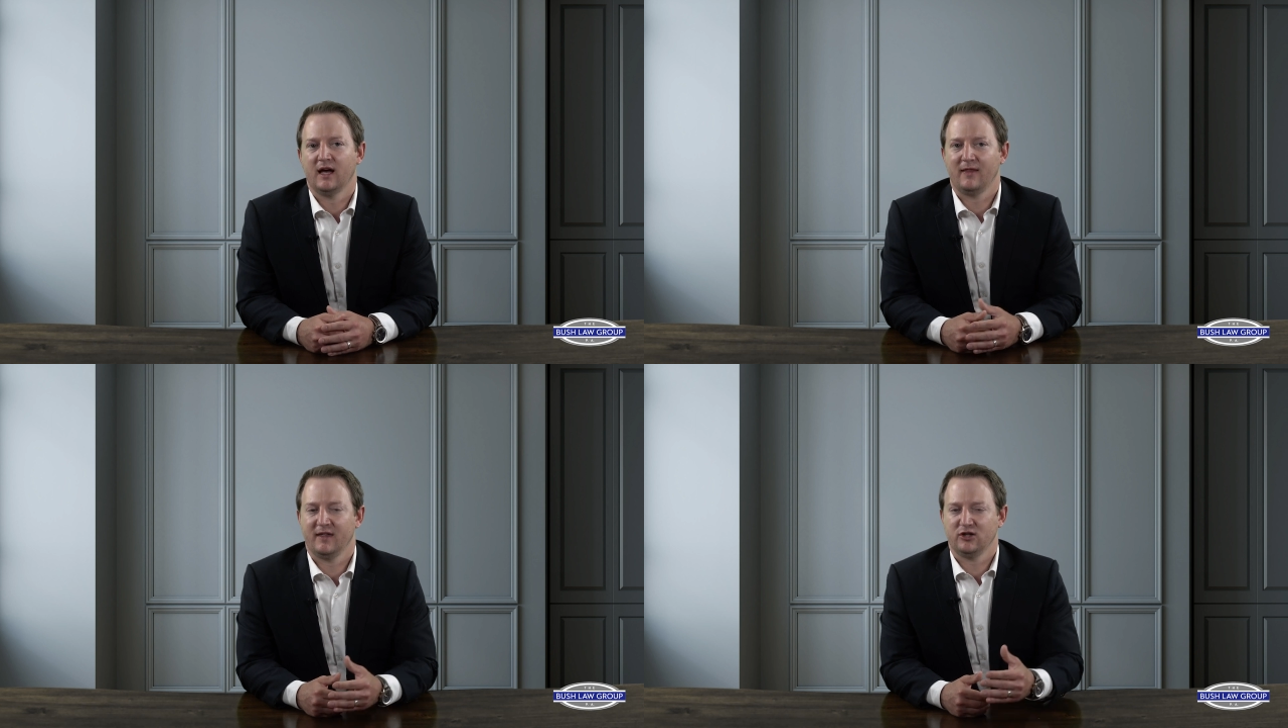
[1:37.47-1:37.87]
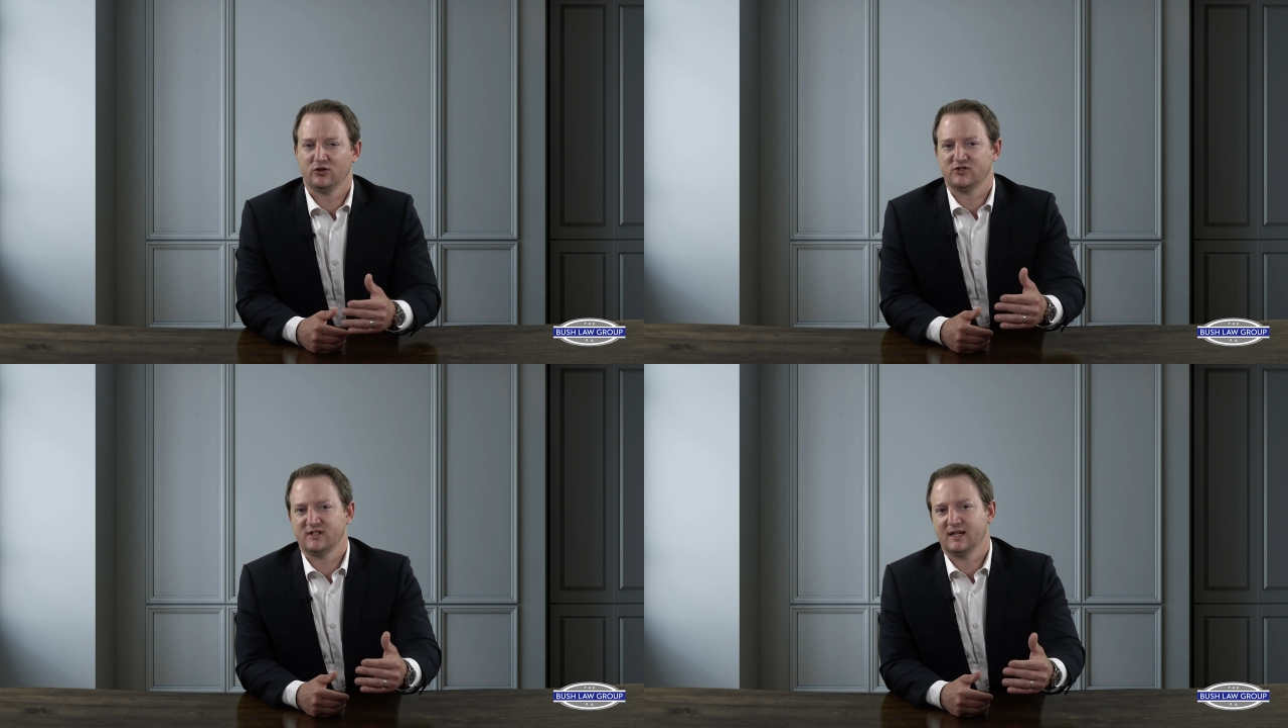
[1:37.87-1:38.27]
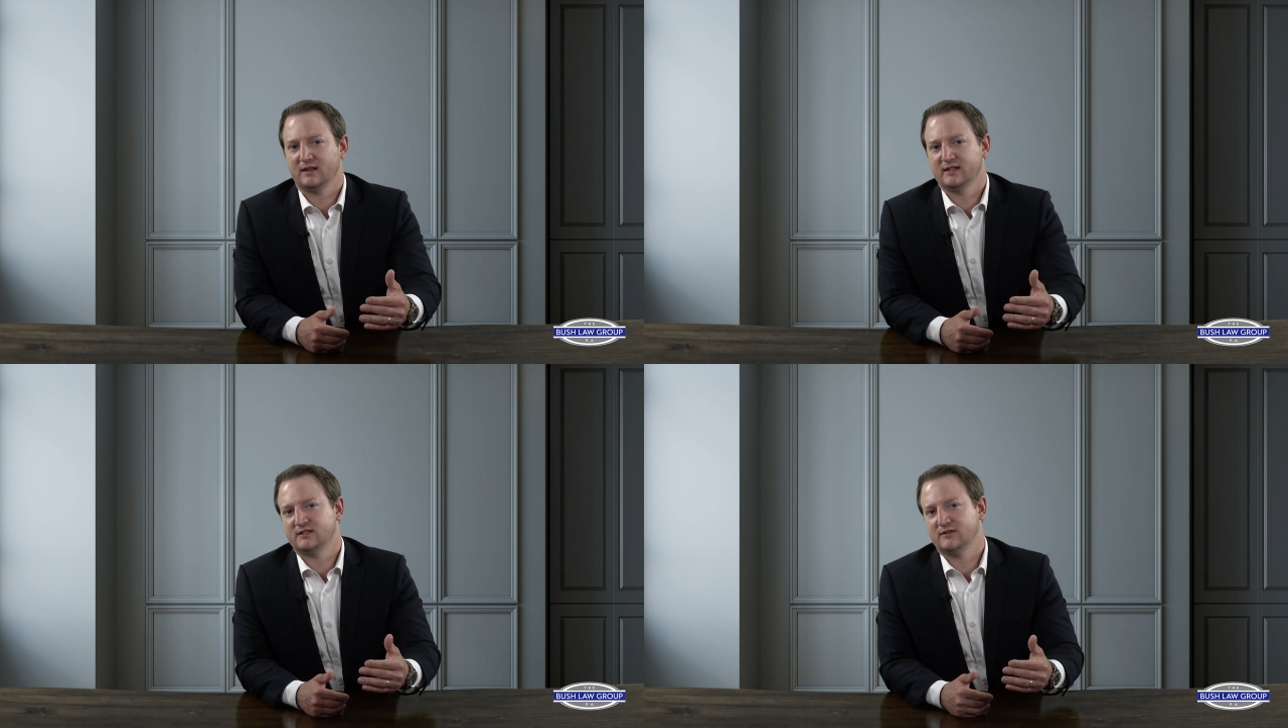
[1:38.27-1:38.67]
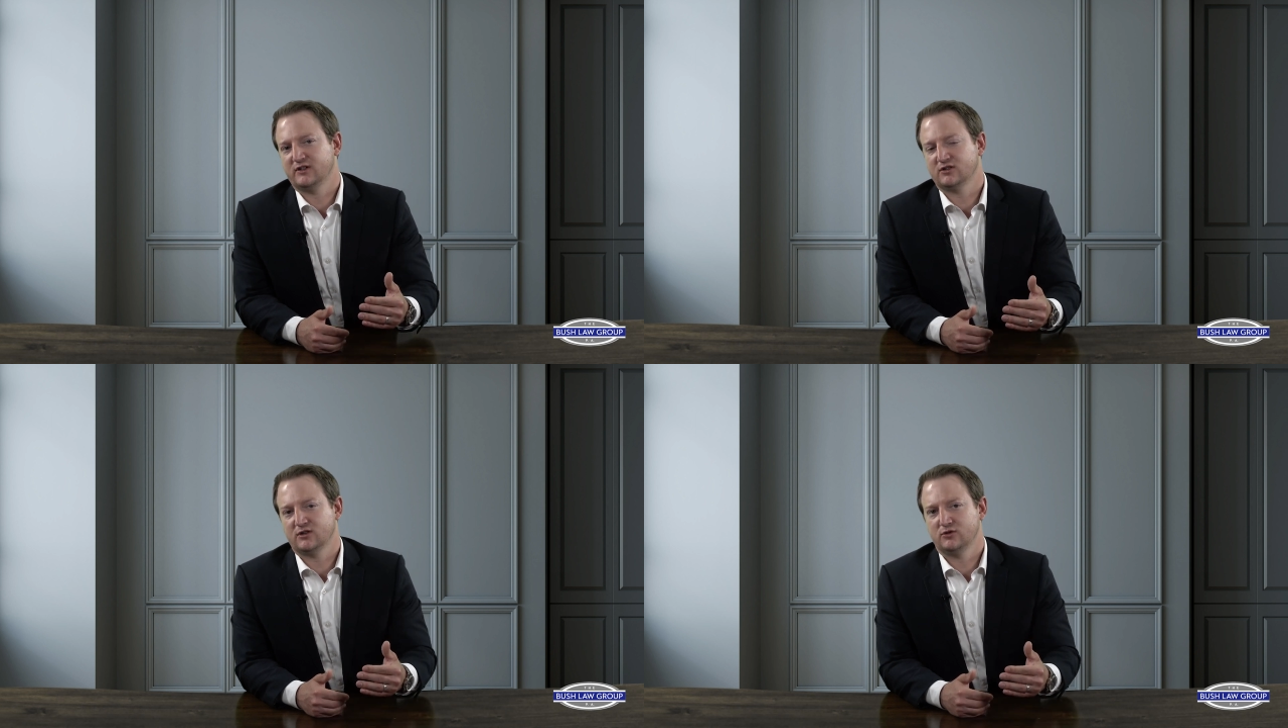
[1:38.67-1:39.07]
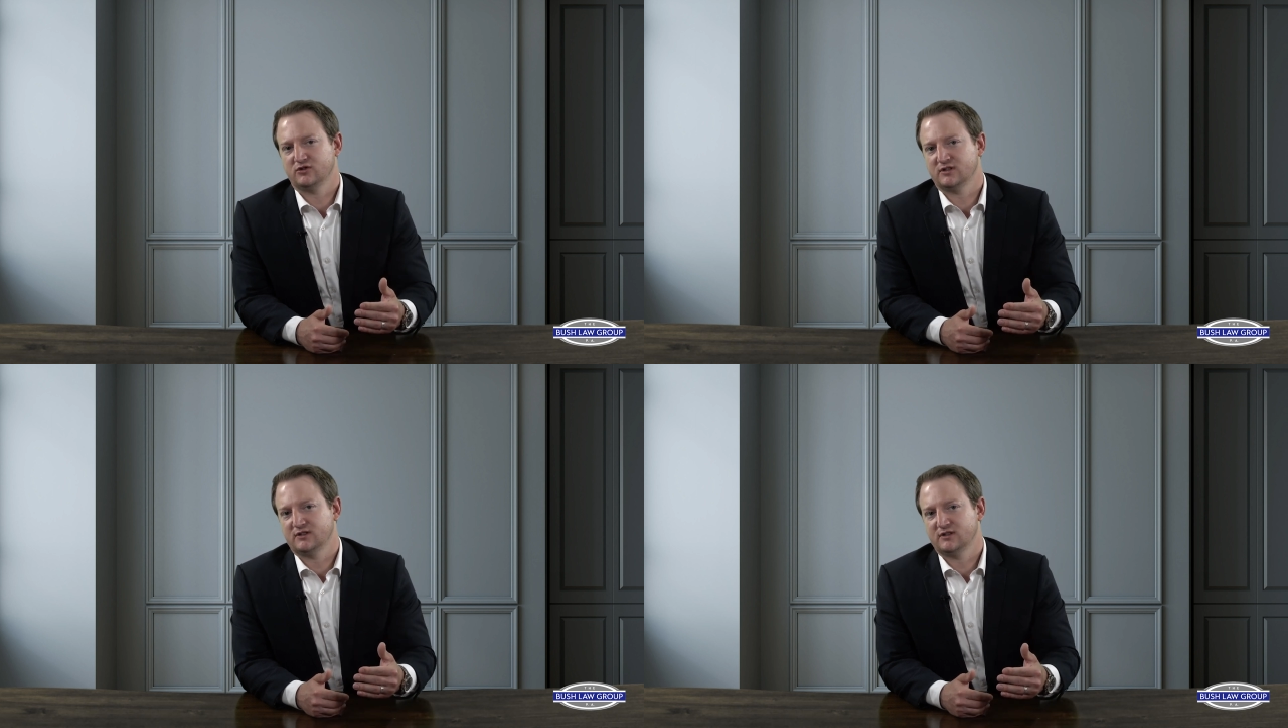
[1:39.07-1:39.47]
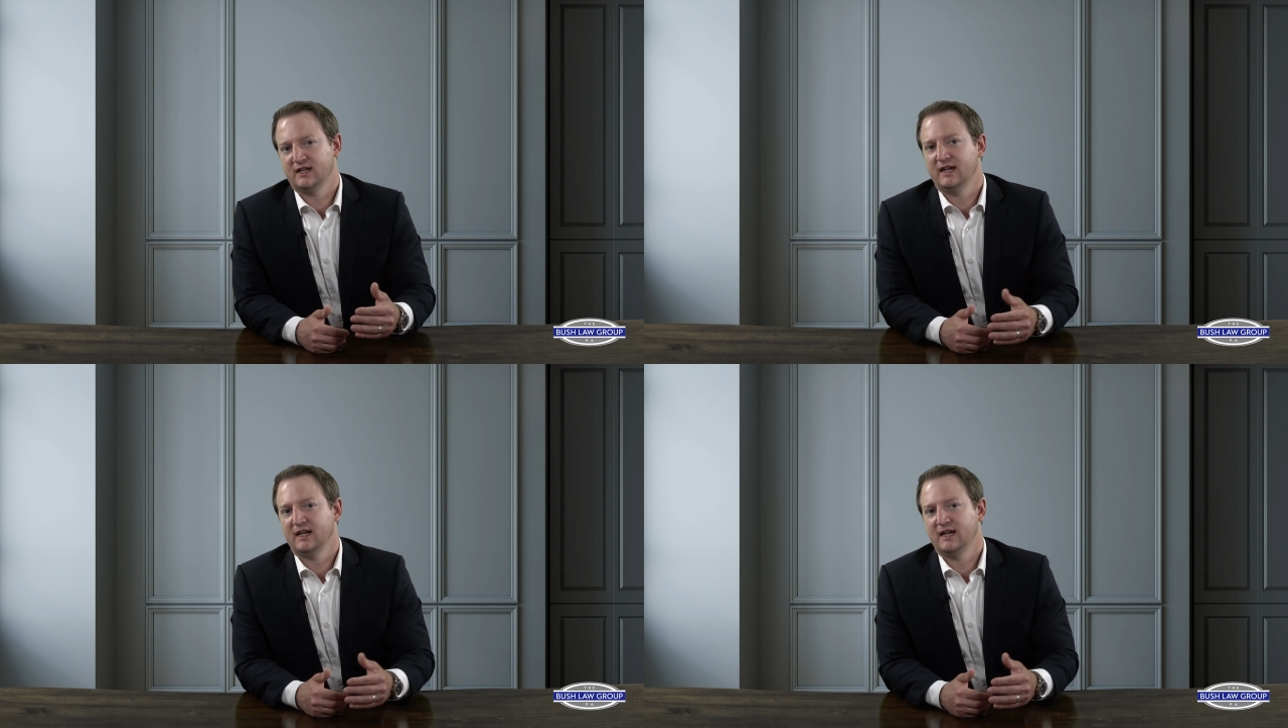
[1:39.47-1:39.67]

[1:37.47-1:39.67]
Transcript: And then you'll see a list of exclusions,